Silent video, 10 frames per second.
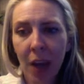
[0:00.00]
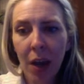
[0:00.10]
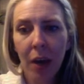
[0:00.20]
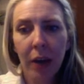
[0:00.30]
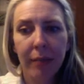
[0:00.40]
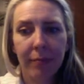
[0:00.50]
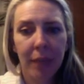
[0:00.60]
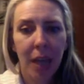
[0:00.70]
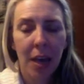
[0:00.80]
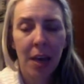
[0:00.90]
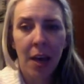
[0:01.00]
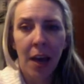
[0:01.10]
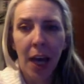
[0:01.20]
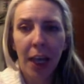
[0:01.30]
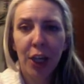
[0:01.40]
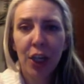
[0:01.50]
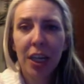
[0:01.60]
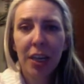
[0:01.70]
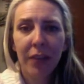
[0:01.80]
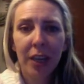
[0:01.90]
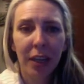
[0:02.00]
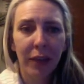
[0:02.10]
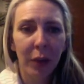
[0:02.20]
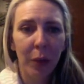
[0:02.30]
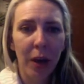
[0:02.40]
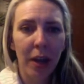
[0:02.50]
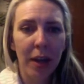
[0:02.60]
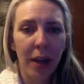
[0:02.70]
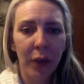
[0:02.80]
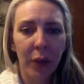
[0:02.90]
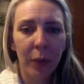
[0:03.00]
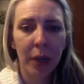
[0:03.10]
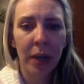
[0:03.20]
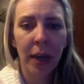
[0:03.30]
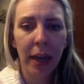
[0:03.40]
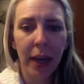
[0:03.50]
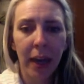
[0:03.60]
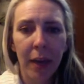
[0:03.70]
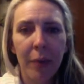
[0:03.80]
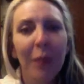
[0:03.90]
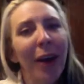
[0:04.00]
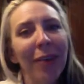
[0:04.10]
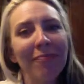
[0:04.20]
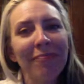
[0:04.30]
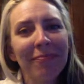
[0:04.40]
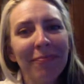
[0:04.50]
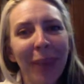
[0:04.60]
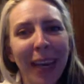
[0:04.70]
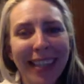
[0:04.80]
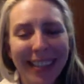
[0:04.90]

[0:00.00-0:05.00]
All right. Good evening, everyone. Have a good one and be well. Bye.